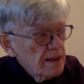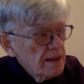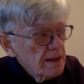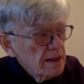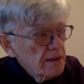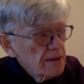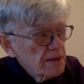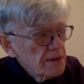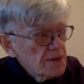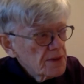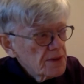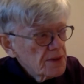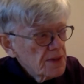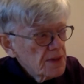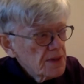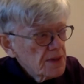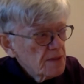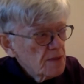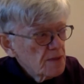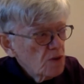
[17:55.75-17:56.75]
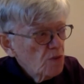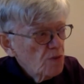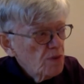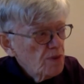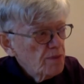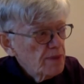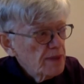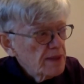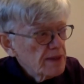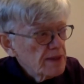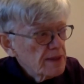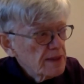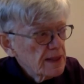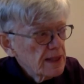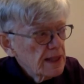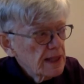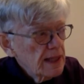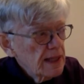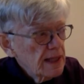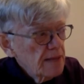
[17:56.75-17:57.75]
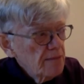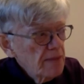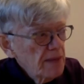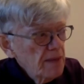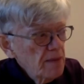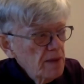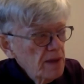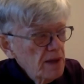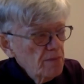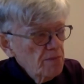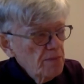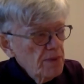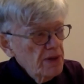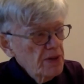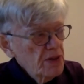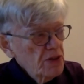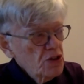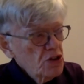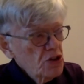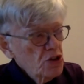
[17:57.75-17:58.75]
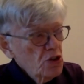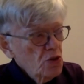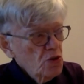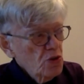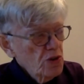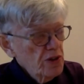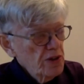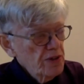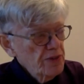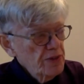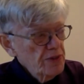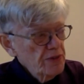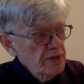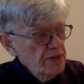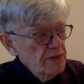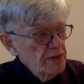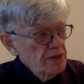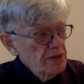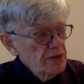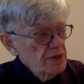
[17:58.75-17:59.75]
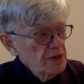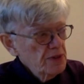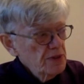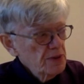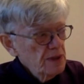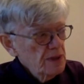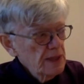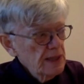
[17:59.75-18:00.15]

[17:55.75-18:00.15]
I want to see some open bits, maybe up by the shore of the river too.